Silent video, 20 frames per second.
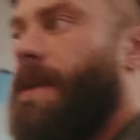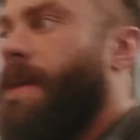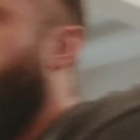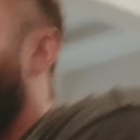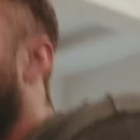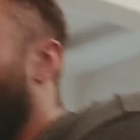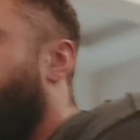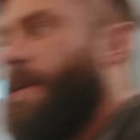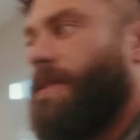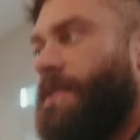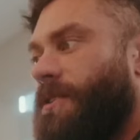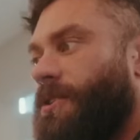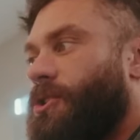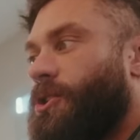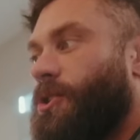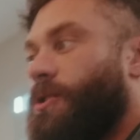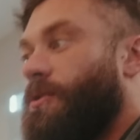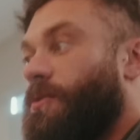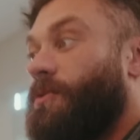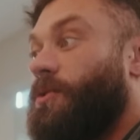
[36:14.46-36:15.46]
If you had to
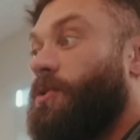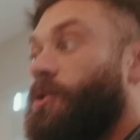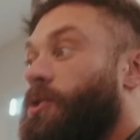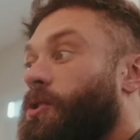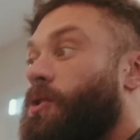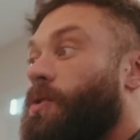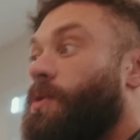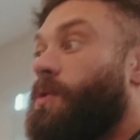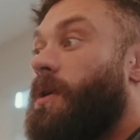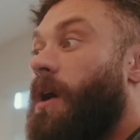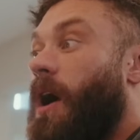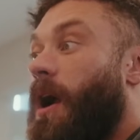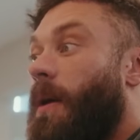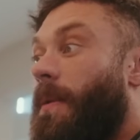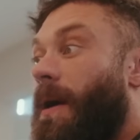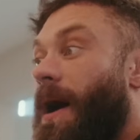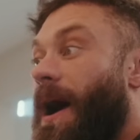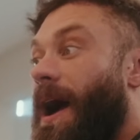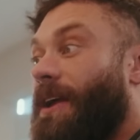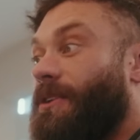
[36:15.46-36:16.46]
choose two
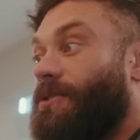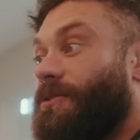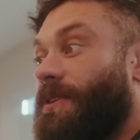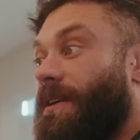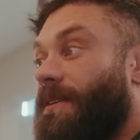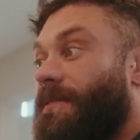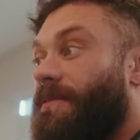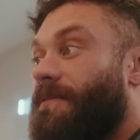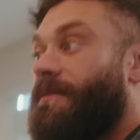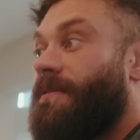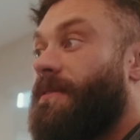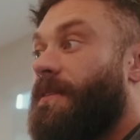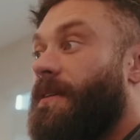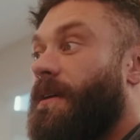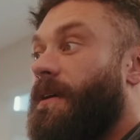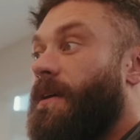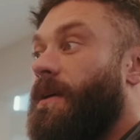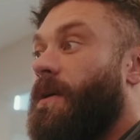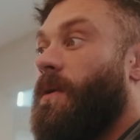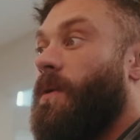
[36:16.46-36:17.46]
carbohydrates,
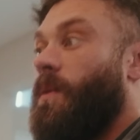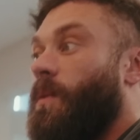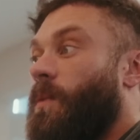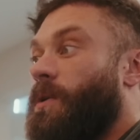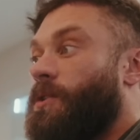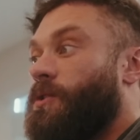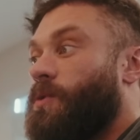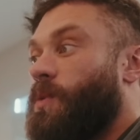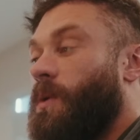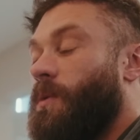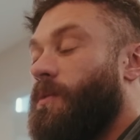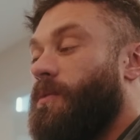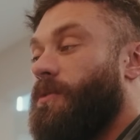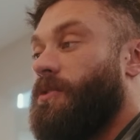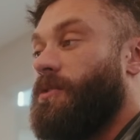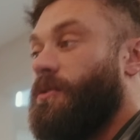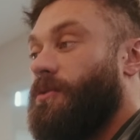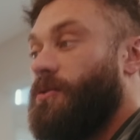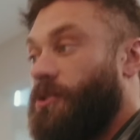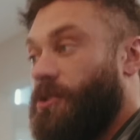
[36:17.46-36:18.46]
which one
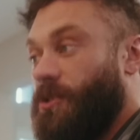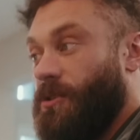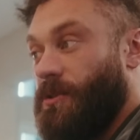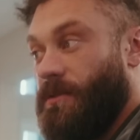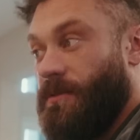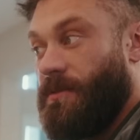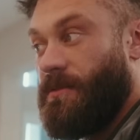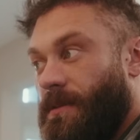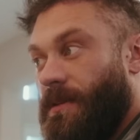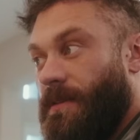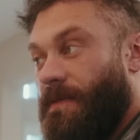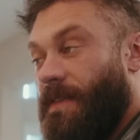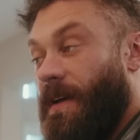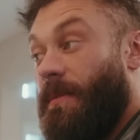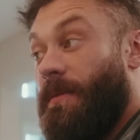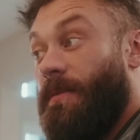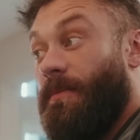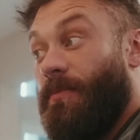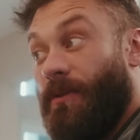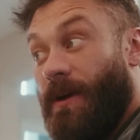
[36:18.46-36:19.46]
would you choose? If
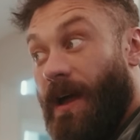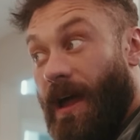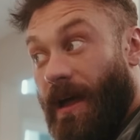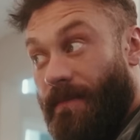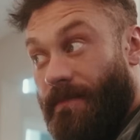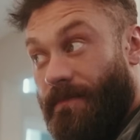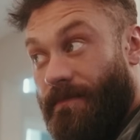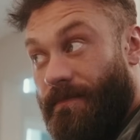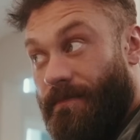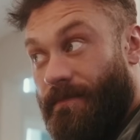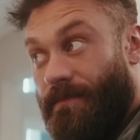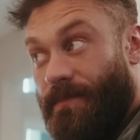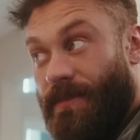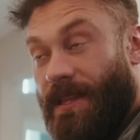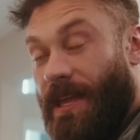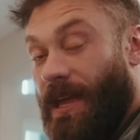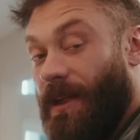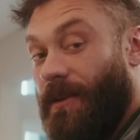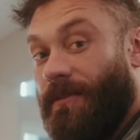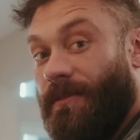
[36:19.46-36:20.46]
I'm in prep,
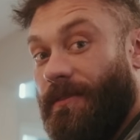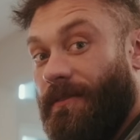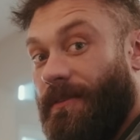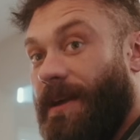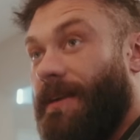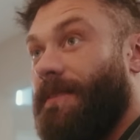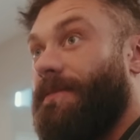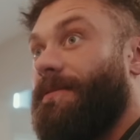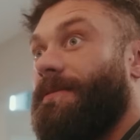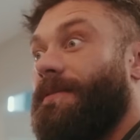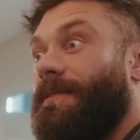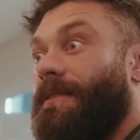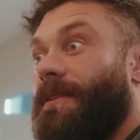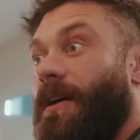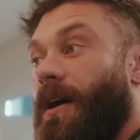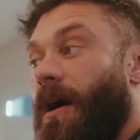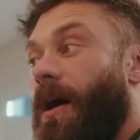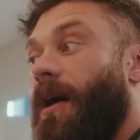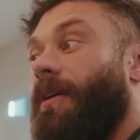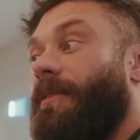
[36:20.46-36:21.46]
potatoes and rice
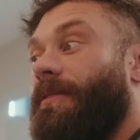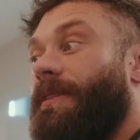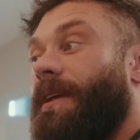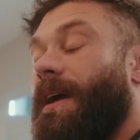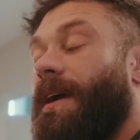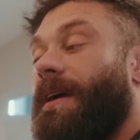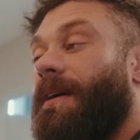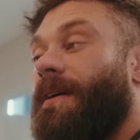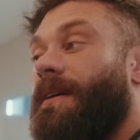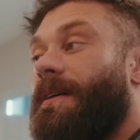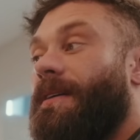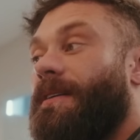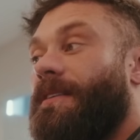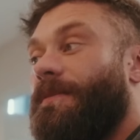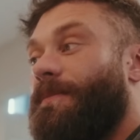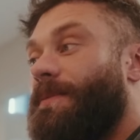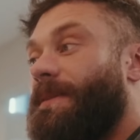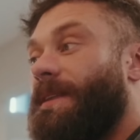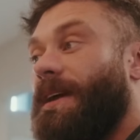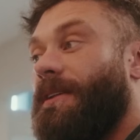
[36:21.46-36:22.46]
all day.
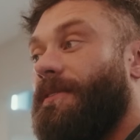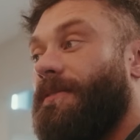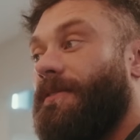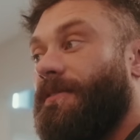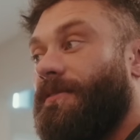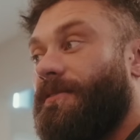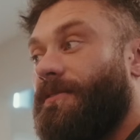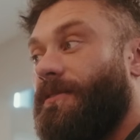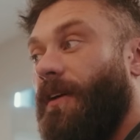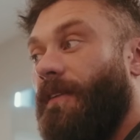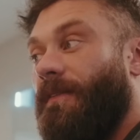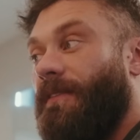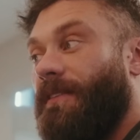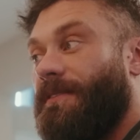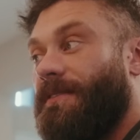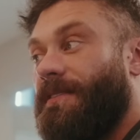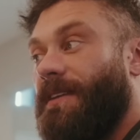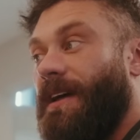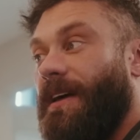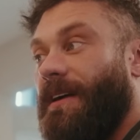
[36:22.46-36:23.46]
The potatoes are so
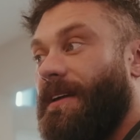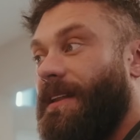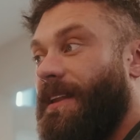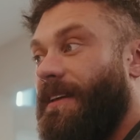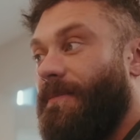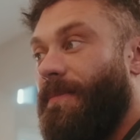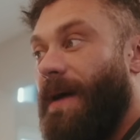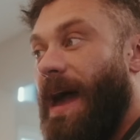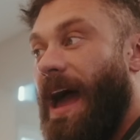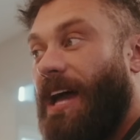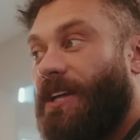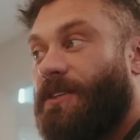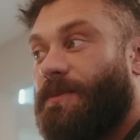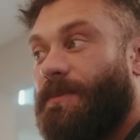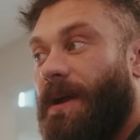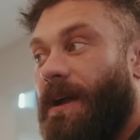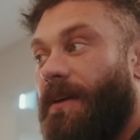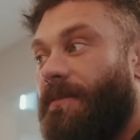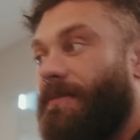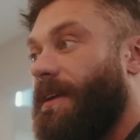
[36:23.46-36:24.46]
versatile. I can have hash
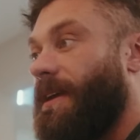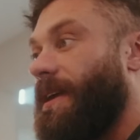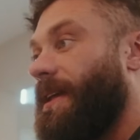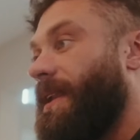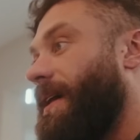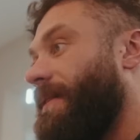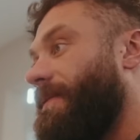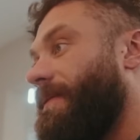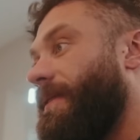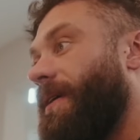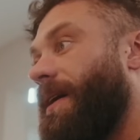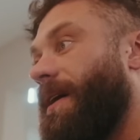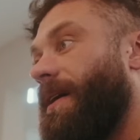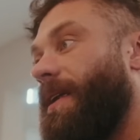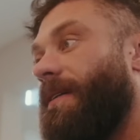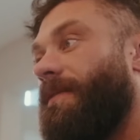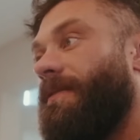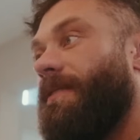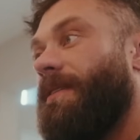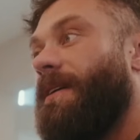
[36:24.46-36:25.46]
browns, I can have
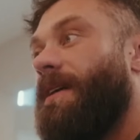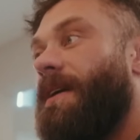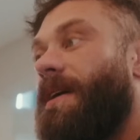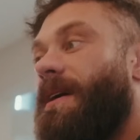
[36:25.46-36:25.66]
whatever,